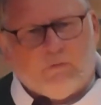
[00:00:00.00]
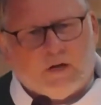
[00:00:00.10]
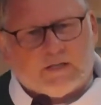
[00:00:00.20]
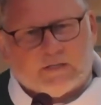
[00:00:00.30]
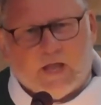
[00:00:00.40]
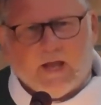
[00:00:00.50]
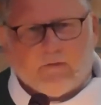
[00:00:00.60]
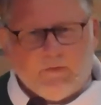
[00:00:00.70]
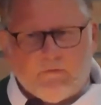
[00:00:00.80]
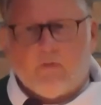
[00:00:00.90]
it, what it's
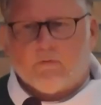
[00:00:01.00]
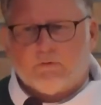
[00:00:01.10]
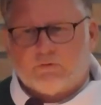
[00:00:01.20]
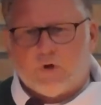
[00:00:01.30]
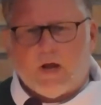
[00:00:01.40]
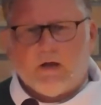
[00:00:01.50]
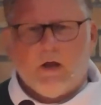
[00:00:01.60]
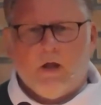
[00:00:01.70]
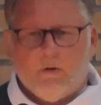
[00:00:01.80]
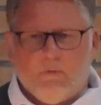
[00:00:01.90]
like. We've always tried,
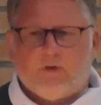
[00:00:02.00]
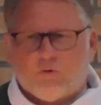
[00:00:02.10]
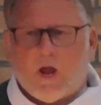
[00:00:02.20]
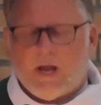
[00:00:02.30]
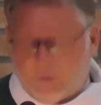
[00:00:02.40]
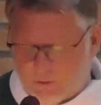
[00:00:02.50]
we try